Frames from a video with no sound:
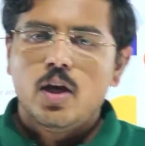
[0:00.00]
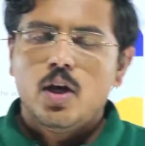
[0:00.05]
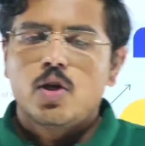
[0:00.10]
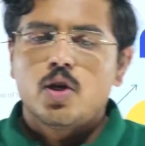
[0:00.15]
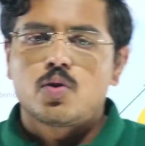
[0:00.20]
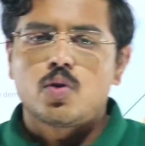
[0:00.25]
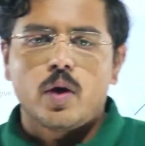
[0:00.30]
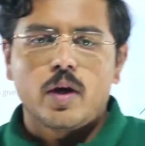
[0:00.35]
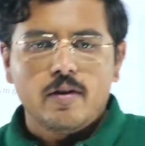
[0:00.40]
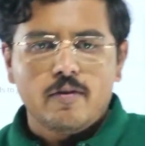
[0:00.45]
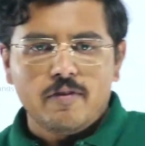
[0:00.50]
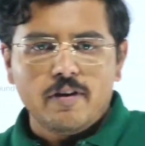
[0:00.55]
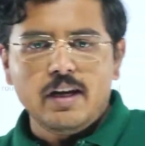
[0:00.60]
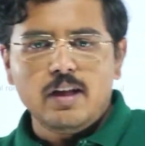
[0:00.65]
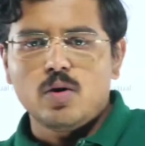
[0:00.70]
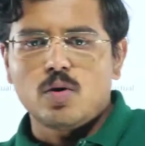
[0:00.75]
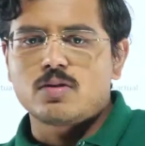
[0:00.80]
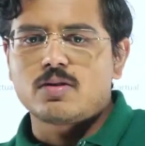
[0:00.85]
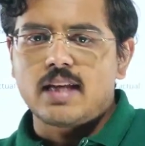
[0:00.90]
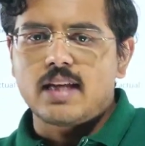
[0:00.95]
So in
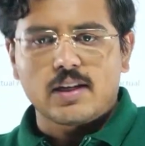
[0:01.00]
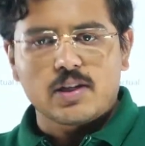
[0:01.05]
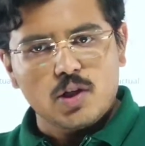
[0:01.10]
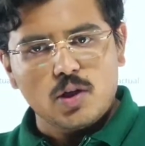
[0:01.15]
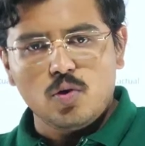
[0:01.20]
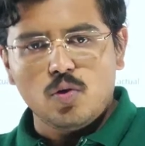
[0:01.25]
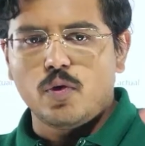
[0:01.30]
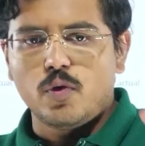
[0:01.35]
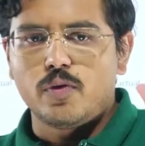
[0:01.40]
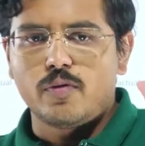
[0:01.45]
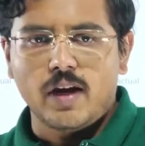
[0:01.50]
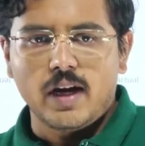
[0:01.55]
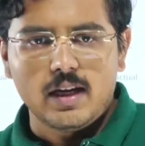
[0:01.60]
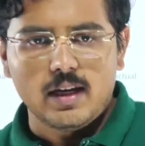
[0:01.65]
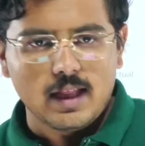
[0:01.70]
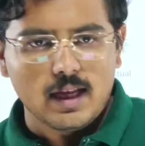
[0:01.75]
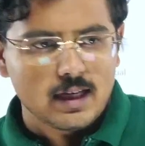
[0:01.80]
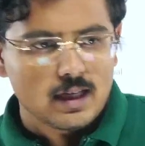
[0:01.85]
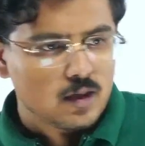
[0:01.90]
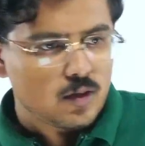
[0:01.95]
video section, you would find
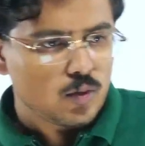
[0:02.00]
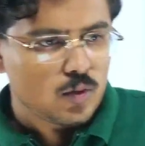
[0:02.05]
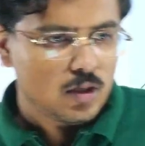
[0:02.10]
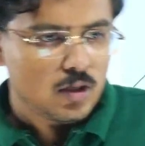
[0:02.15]
that out.